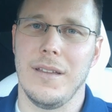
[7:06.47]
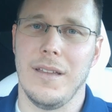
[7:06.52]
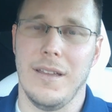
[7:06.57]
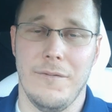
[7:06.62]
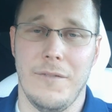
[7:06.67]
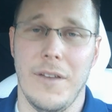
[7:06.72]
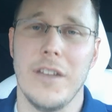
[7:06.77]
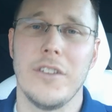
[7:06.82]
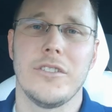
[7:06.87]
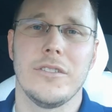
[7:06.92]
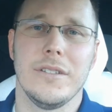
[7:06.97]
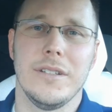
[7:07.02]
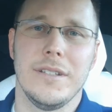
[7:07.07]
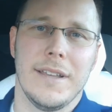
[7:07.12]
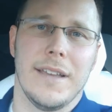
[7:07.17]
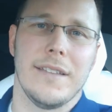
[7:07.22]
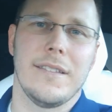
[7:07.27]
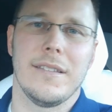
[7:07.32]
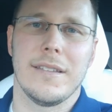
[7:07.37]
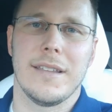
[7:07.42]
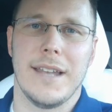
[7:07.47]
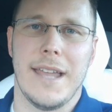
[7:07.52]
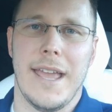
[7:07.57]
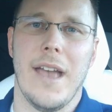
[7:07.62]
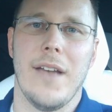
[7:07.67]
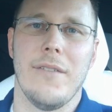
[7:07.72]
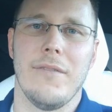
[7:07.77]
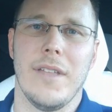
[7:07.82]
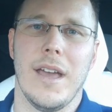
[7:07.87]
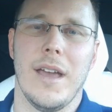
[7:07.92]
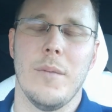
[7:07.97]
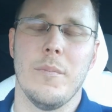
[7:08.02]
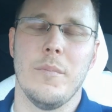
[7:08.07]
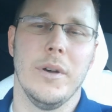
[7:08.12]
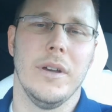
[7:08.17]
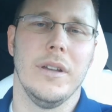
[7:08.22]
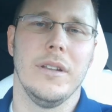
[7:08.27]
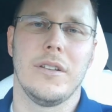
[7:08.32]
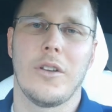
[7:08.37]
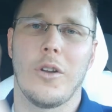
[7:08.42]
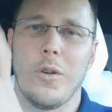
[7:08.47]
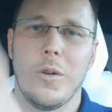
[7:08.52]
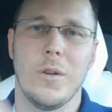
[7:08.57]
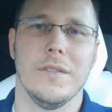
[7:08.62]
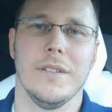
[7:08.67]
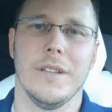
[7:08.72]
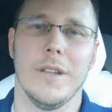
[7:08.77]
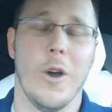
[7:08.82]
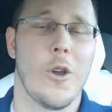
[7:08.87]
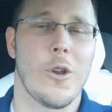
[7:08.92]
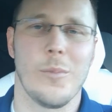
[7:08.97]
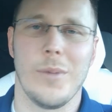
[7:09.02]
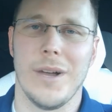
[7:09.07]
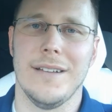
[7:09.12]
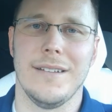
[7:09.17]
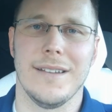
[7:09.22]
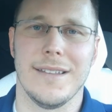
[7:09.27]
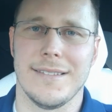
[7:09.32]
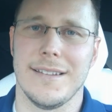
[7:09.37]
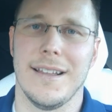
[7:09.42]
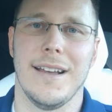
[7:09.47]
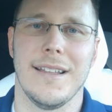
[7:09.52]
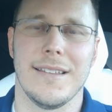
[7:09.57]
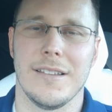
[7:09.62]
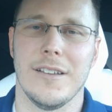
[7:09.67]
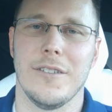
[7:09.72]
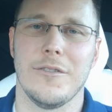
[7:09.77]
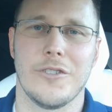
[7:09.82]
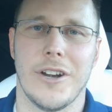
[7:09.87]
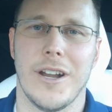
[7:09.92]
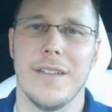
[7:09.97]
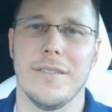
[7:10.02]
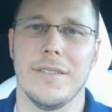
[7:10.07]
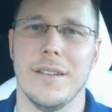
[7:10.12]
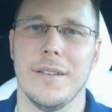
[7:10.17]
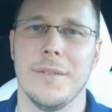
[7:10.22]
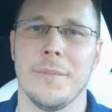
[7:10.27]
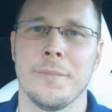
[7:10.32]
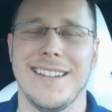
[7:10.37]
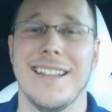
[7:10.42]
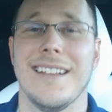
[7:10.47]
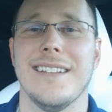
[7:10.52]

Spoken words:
Eventually Tesla's going to have that, but currently autopilot is not self-driving.